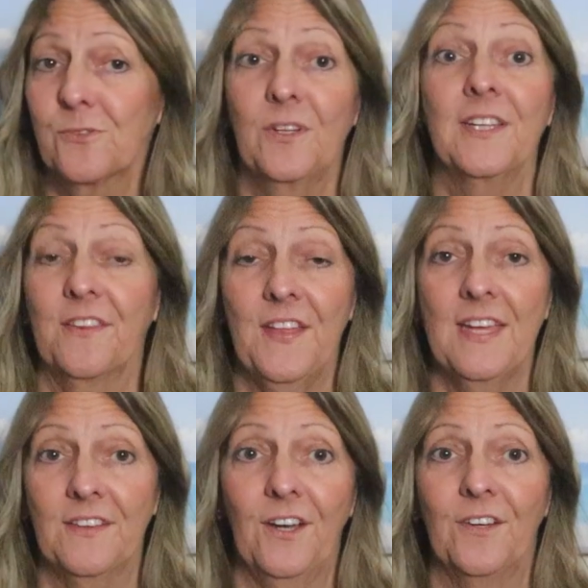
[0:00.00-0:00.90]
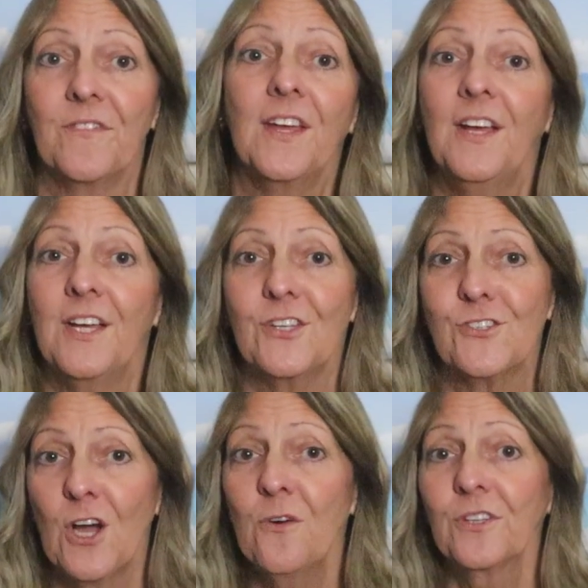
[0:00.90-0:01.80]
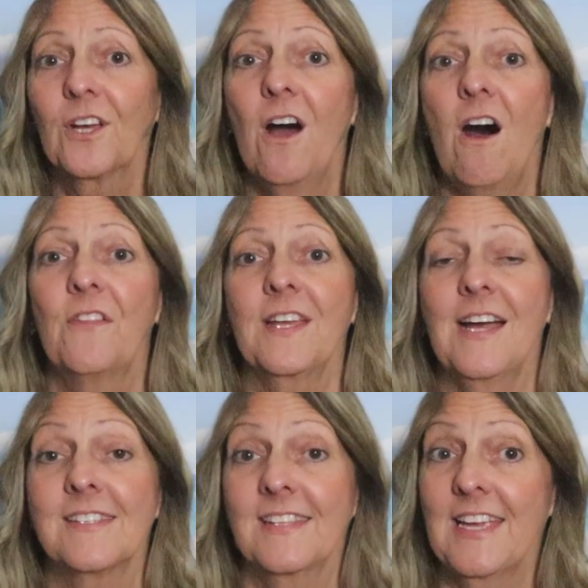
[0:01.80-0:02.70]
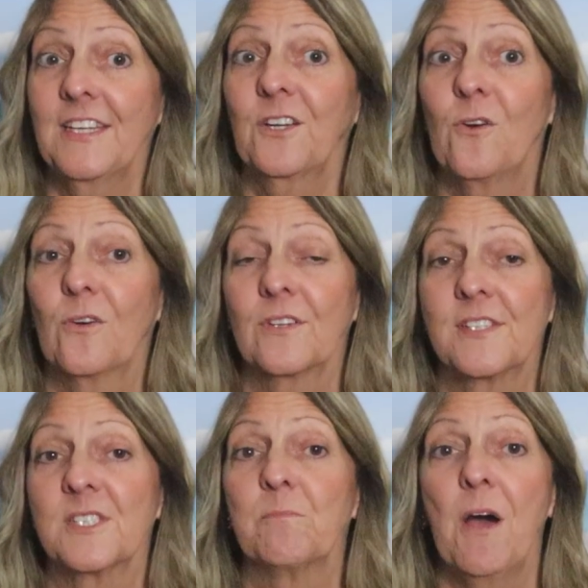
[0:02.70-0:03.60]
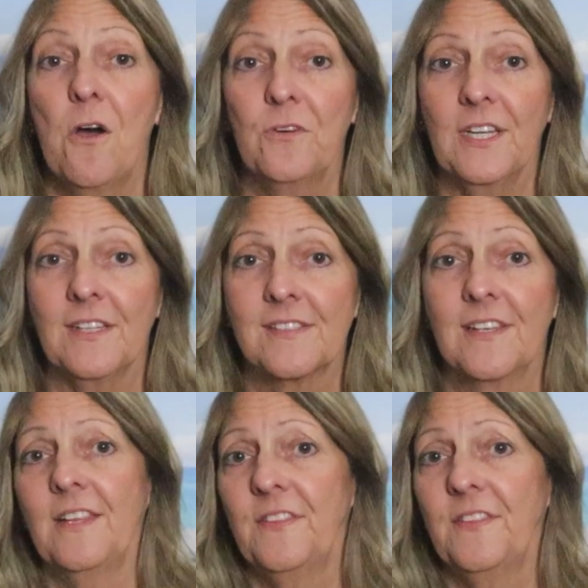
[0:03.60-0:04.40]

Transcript: is really a thing there. Don't call the Icelandic horses ponies.